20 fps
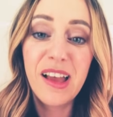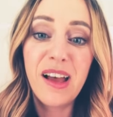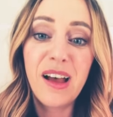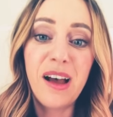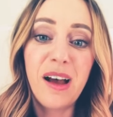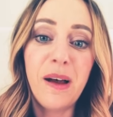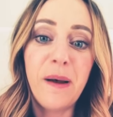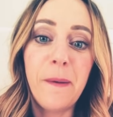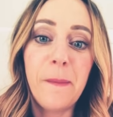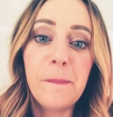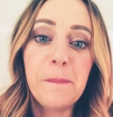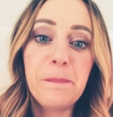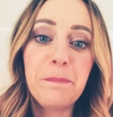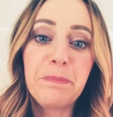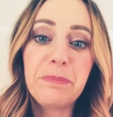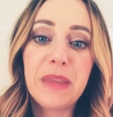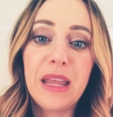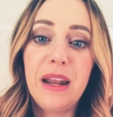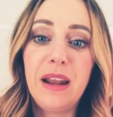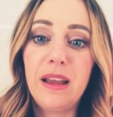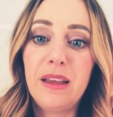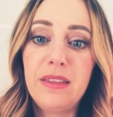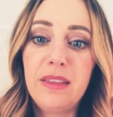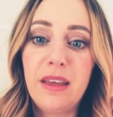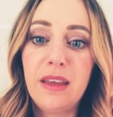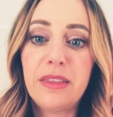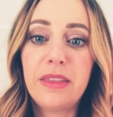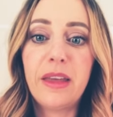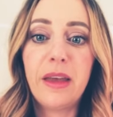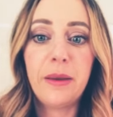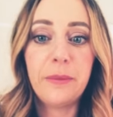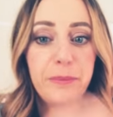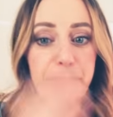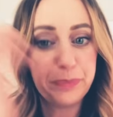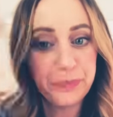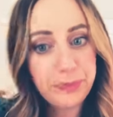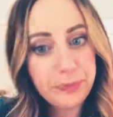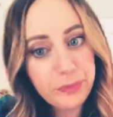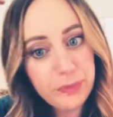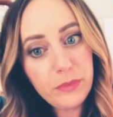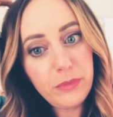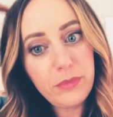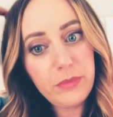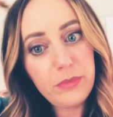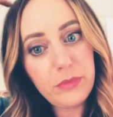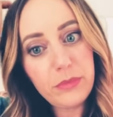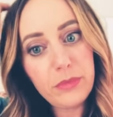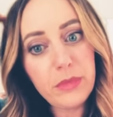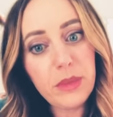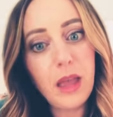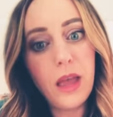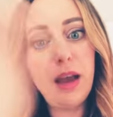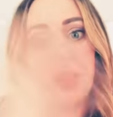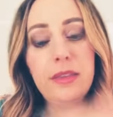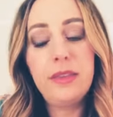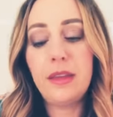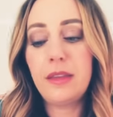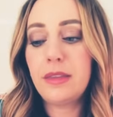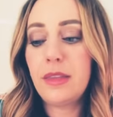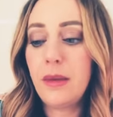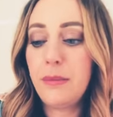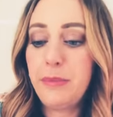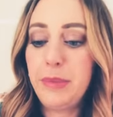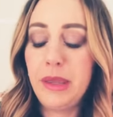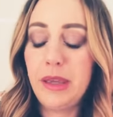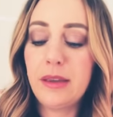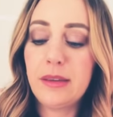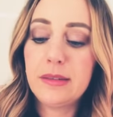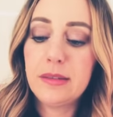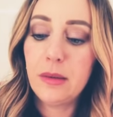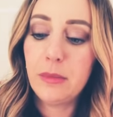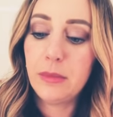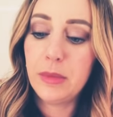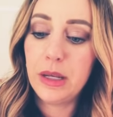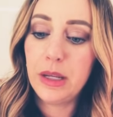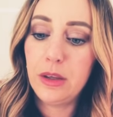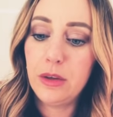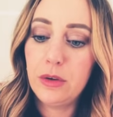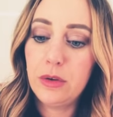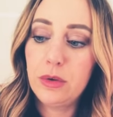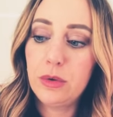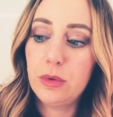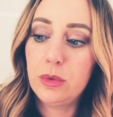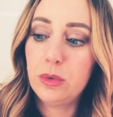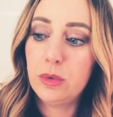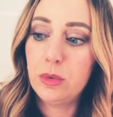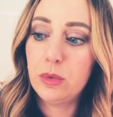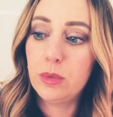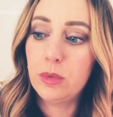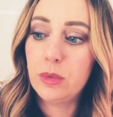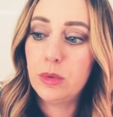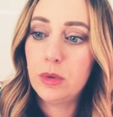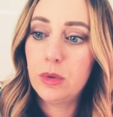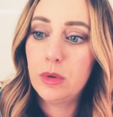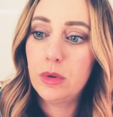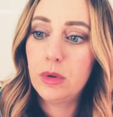Um, and I think that I think that being somebody who